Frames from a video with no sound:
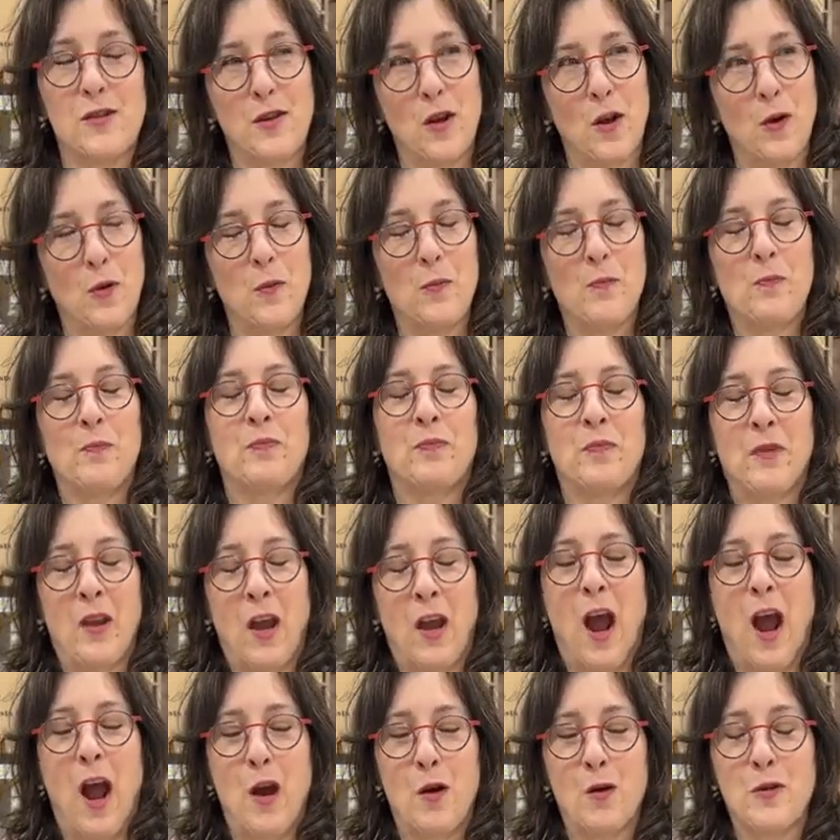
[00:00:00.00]
So
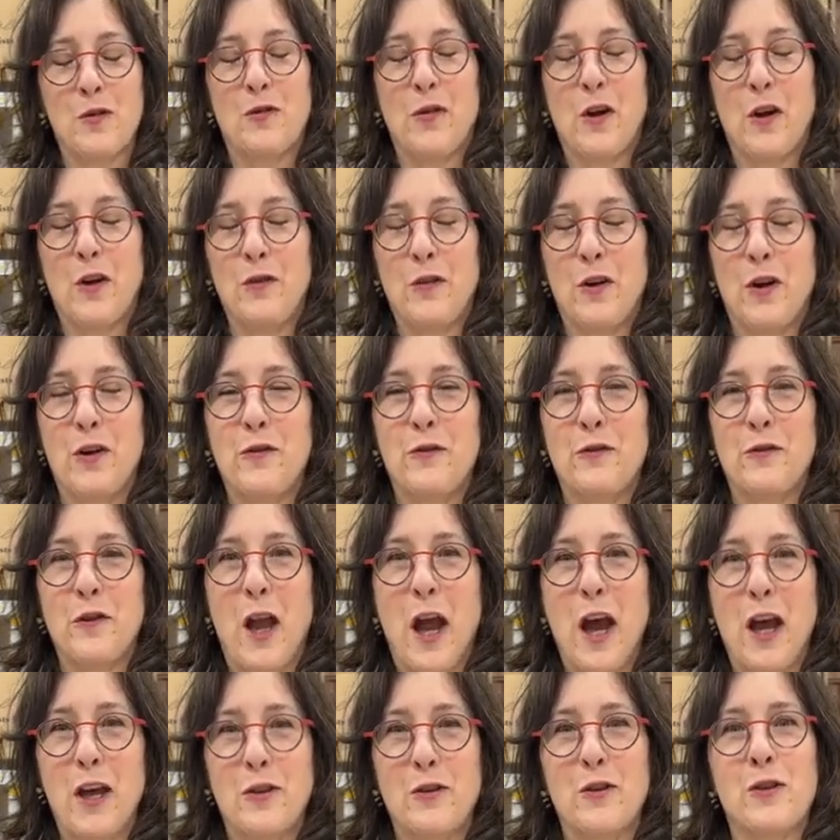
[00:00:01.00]
I was very, very
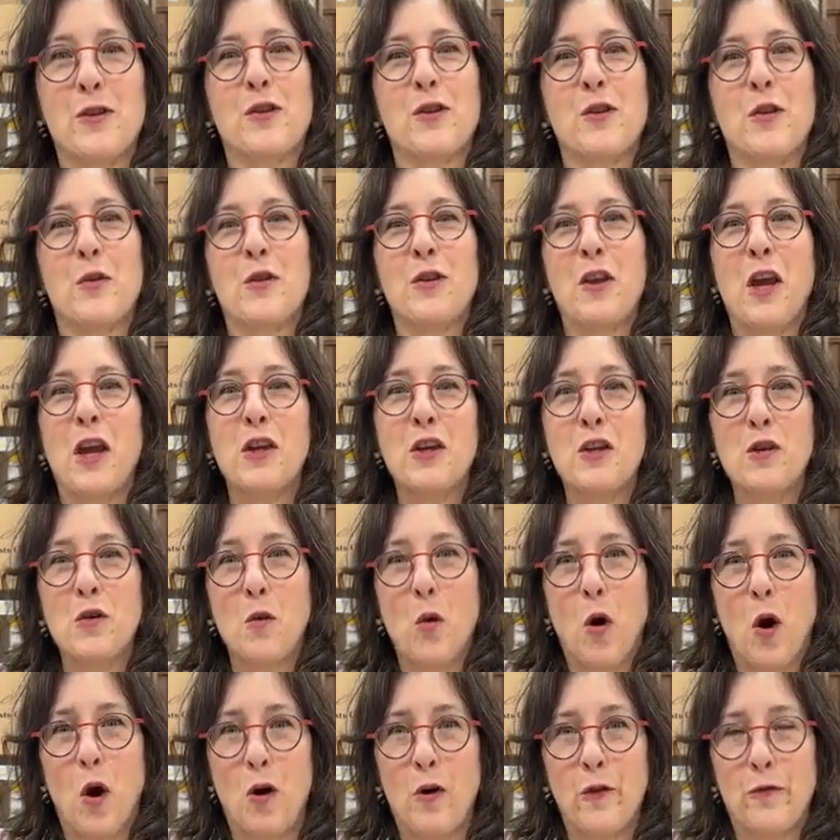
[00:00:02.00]
flattered. So thank
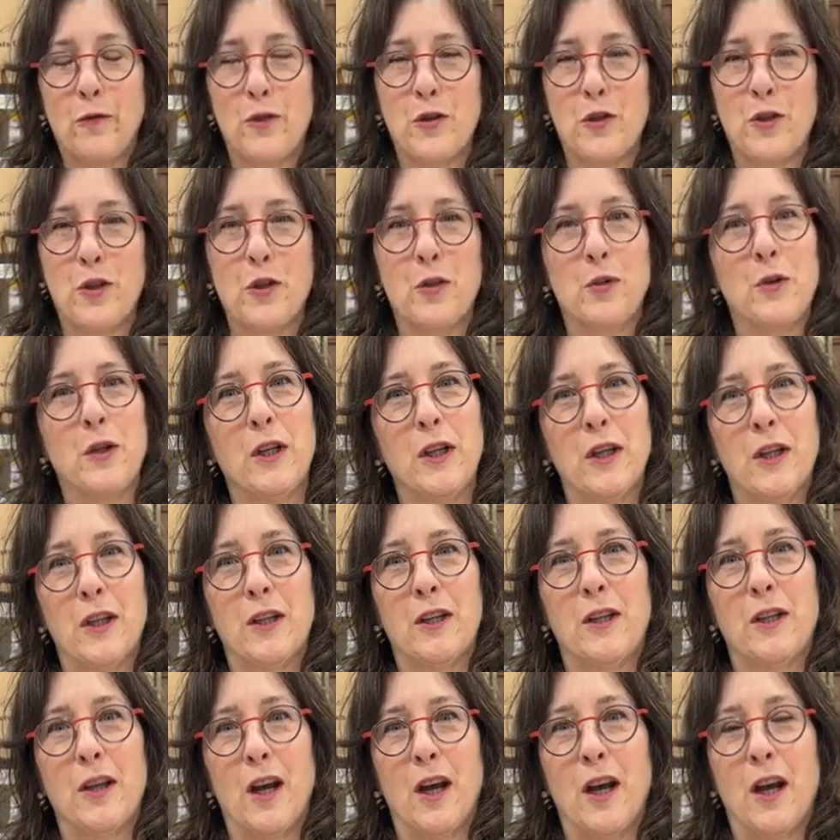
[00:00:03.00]
you all for tuning
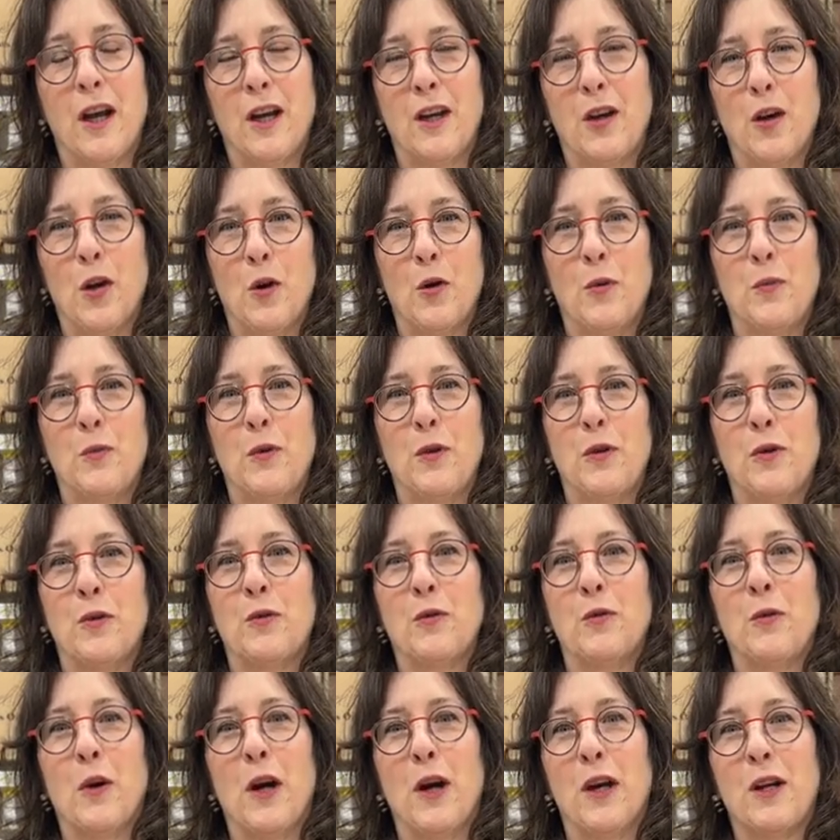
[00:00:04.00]
in. I hope
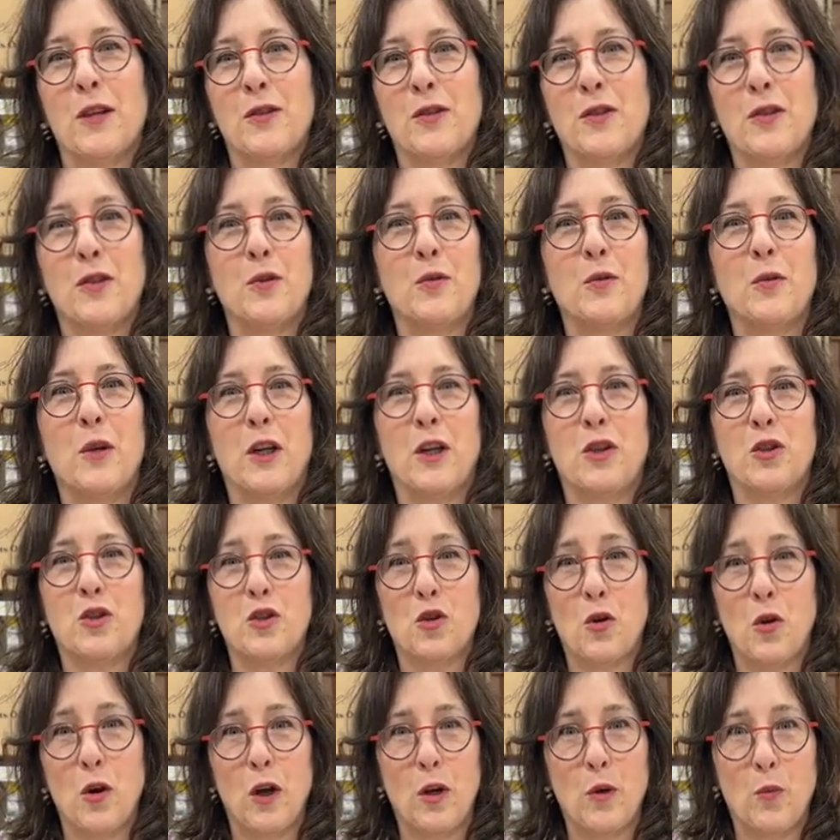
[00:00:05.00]
you do
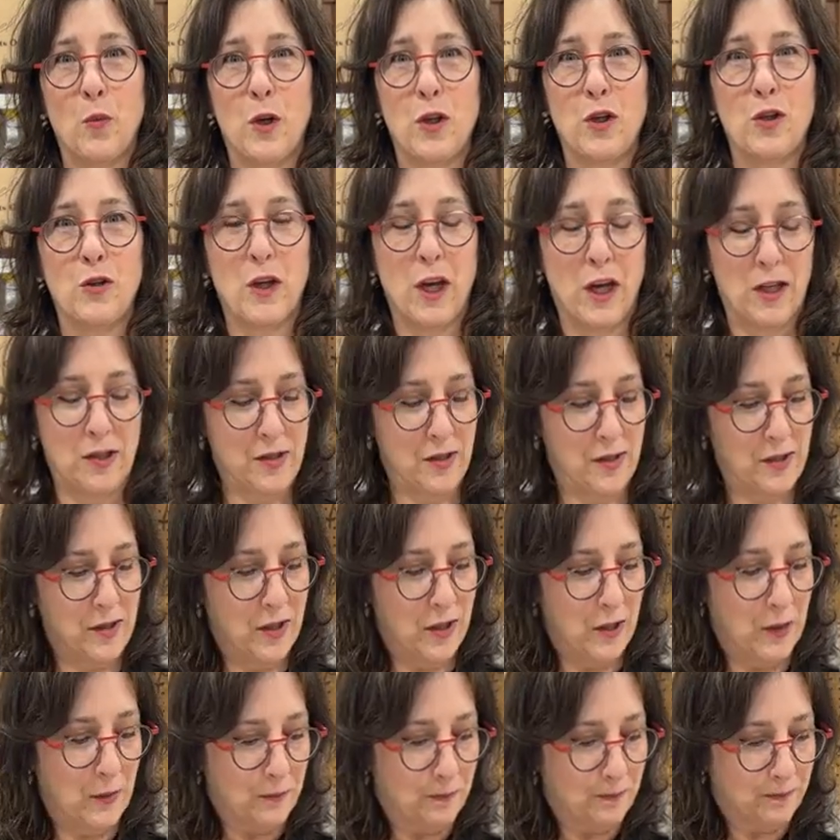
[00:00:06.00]
enjoy what you get to
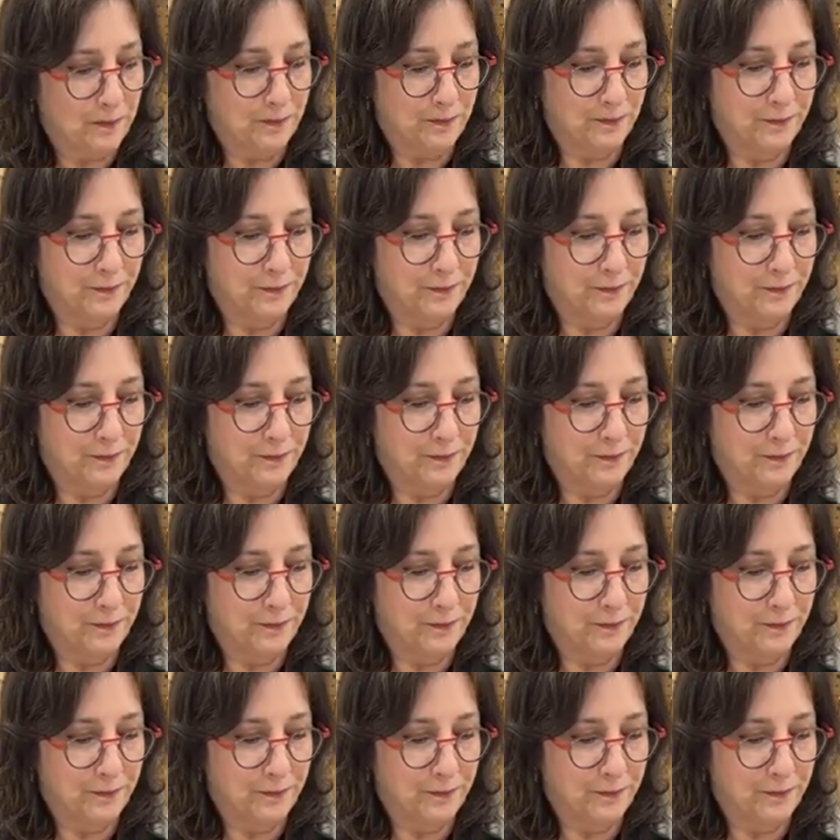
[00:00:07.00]
see.